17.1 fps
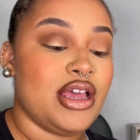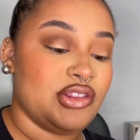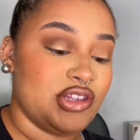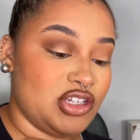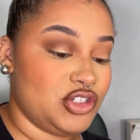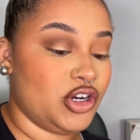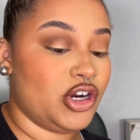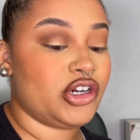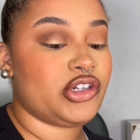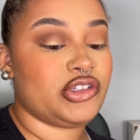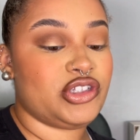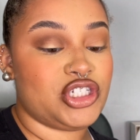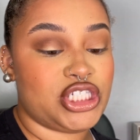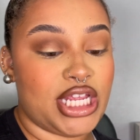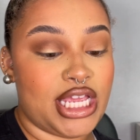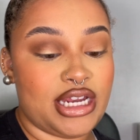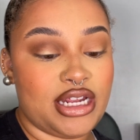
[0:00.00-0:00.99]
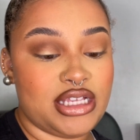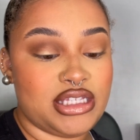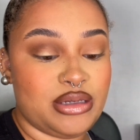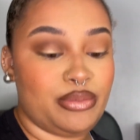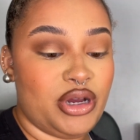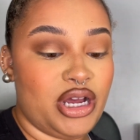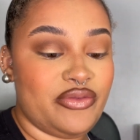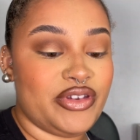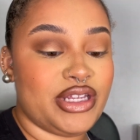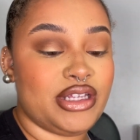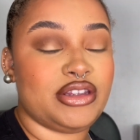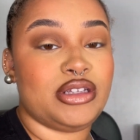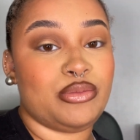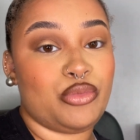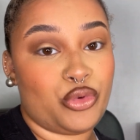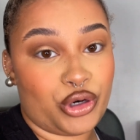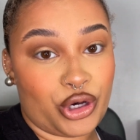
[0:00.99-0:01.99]
The darker the shade is above it,
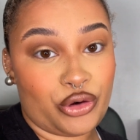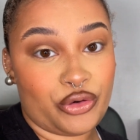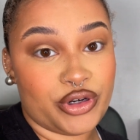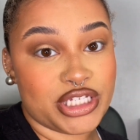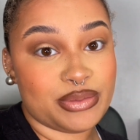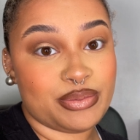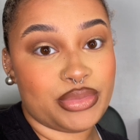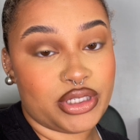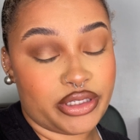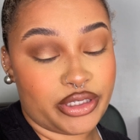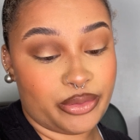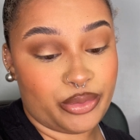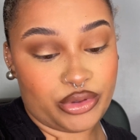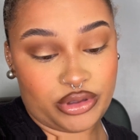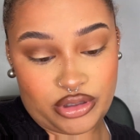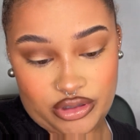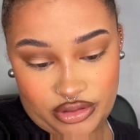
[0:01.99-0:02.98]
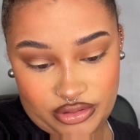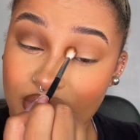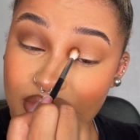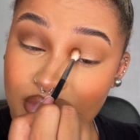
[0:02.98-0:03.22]
the more crisp it will look.